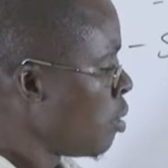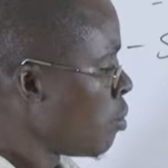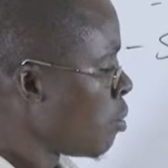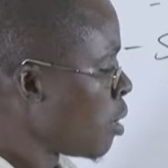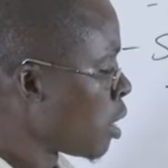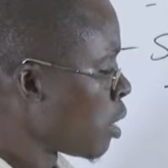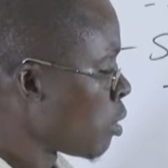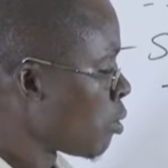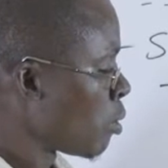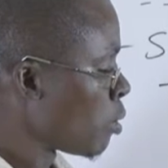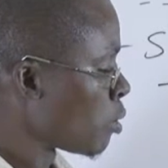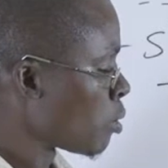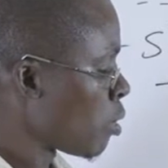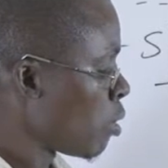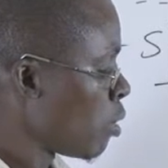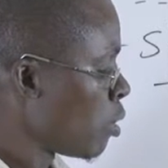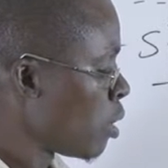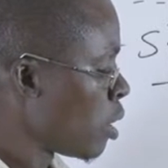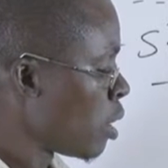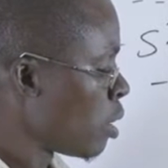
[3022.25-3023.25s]
but it
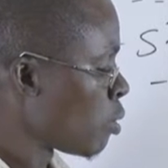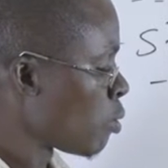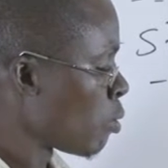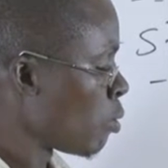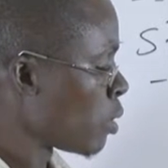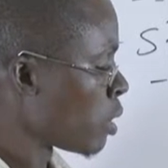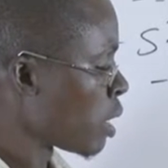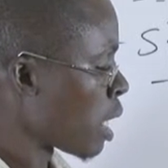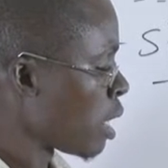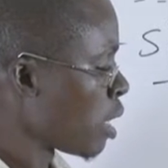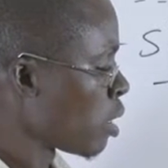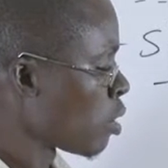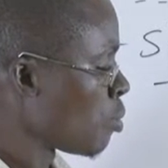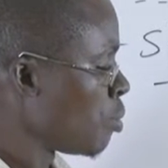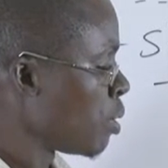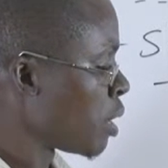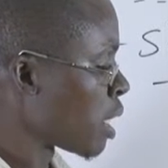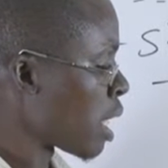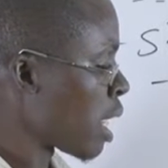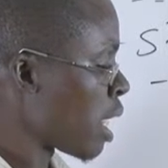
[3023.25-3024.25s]
was a little
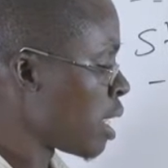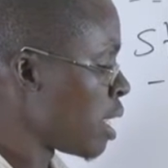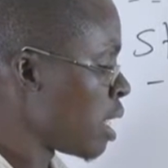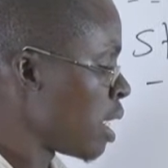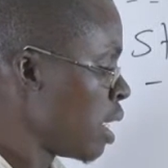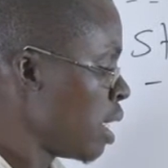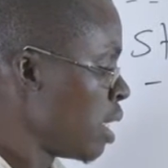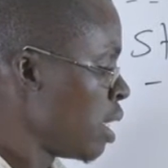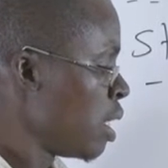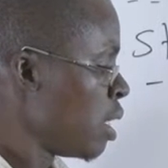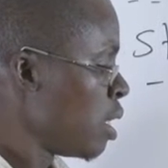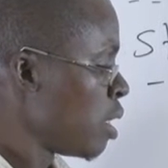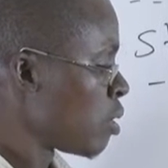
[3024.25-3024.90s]
bit harder